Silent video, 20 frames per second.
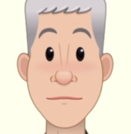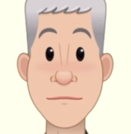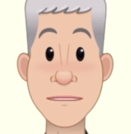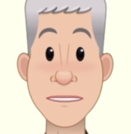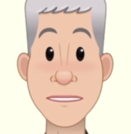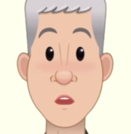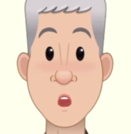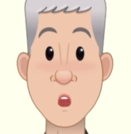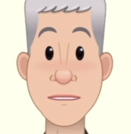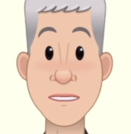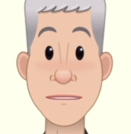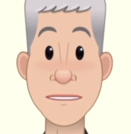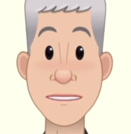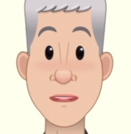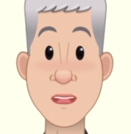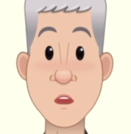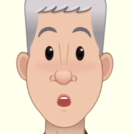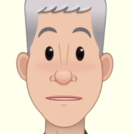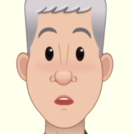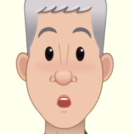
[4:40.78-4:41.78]
In a
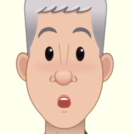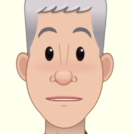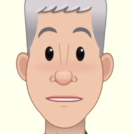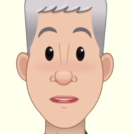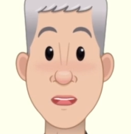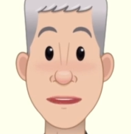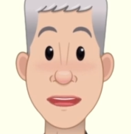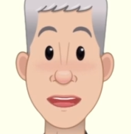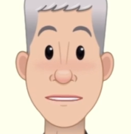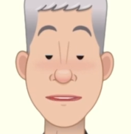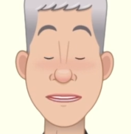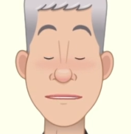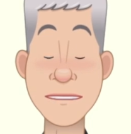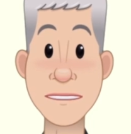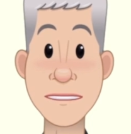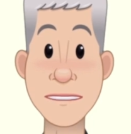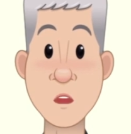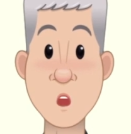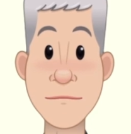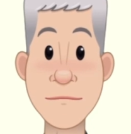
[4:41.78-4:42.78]
closed circulatory
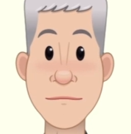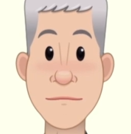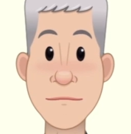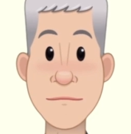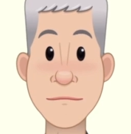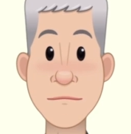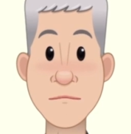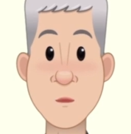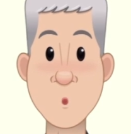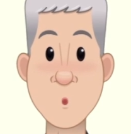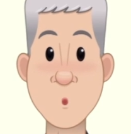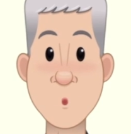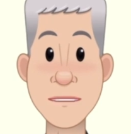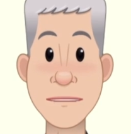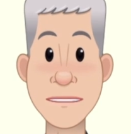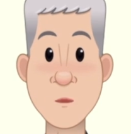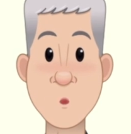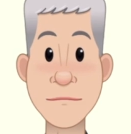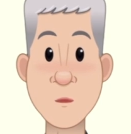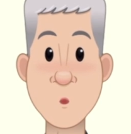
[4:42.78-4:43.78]
system, the blood
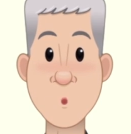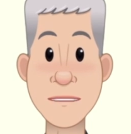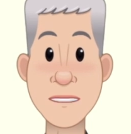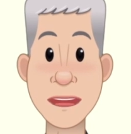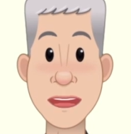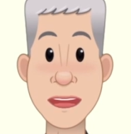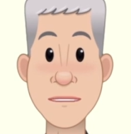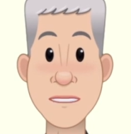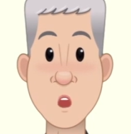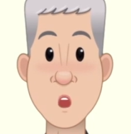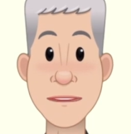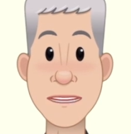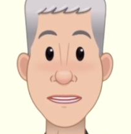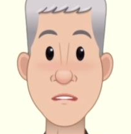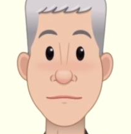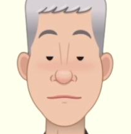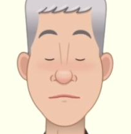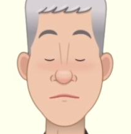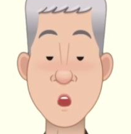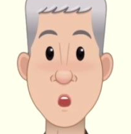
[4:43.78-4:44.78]
can move relatively
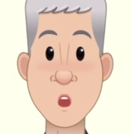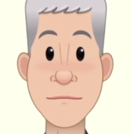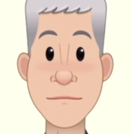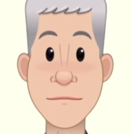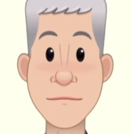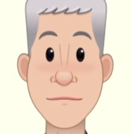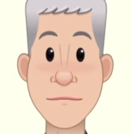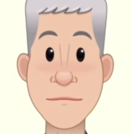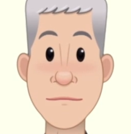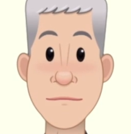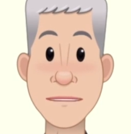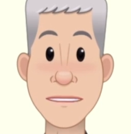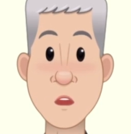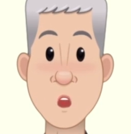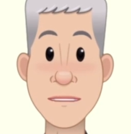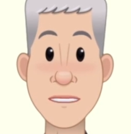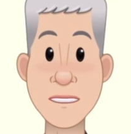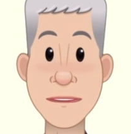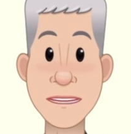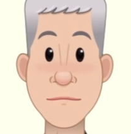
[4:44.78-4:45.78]
rapidly,
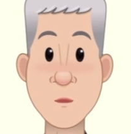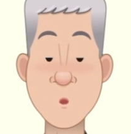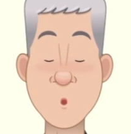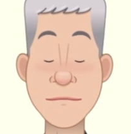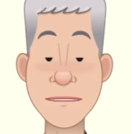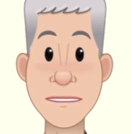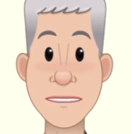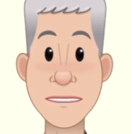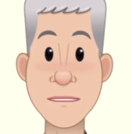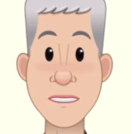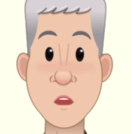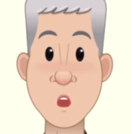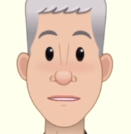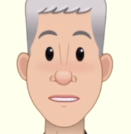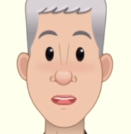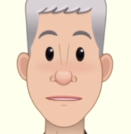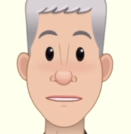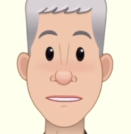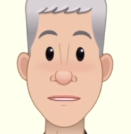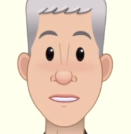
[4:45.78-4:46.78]
and the amount of blood
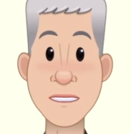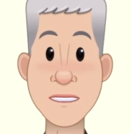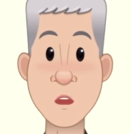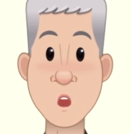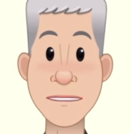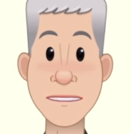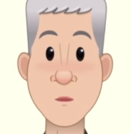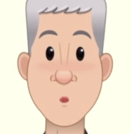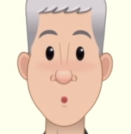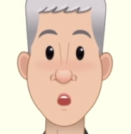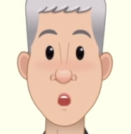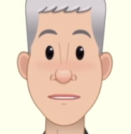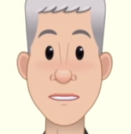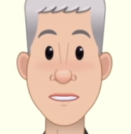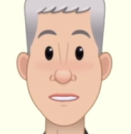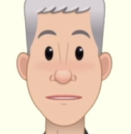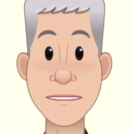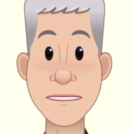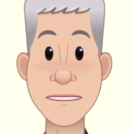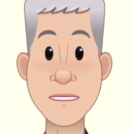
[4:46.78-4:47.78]
passing to different
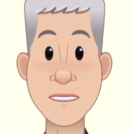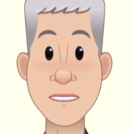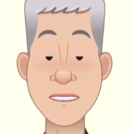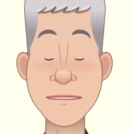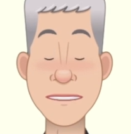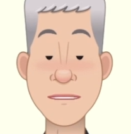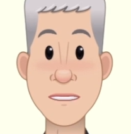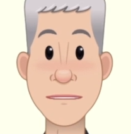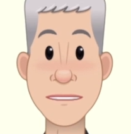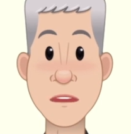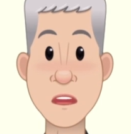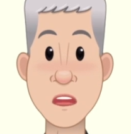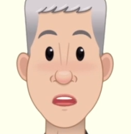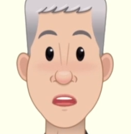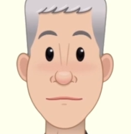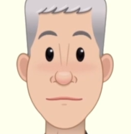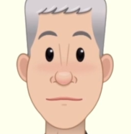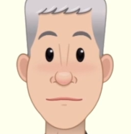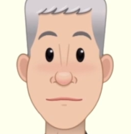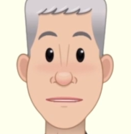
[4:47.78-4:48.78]
organs can be
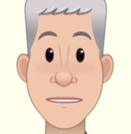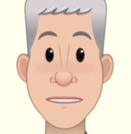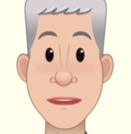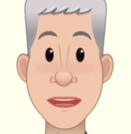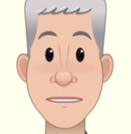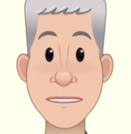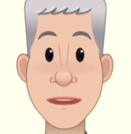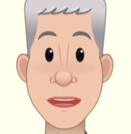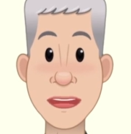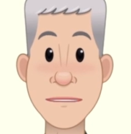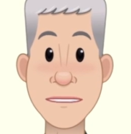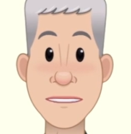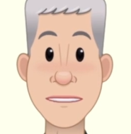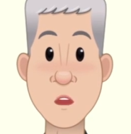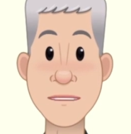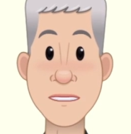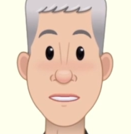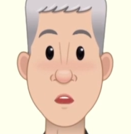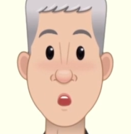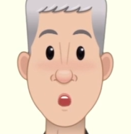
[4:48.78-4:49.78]
controlled by
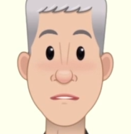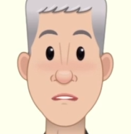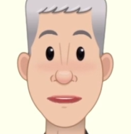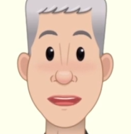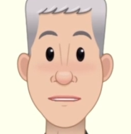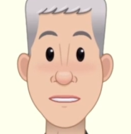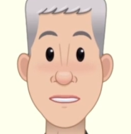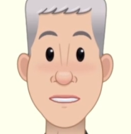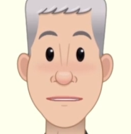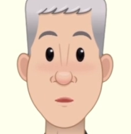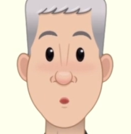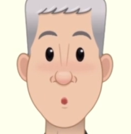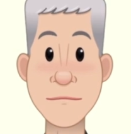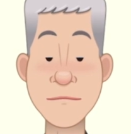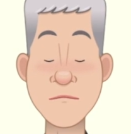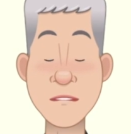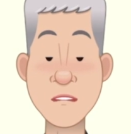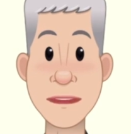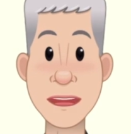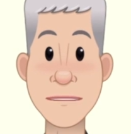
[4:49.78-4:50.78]
constricting or dilating
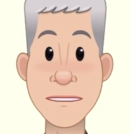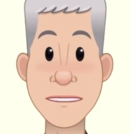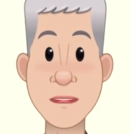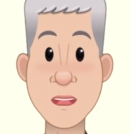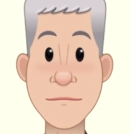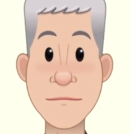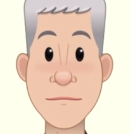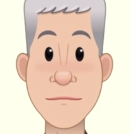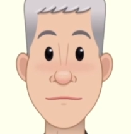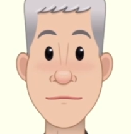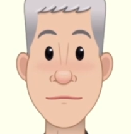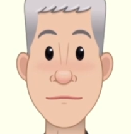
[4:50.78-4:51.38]
blood vessels.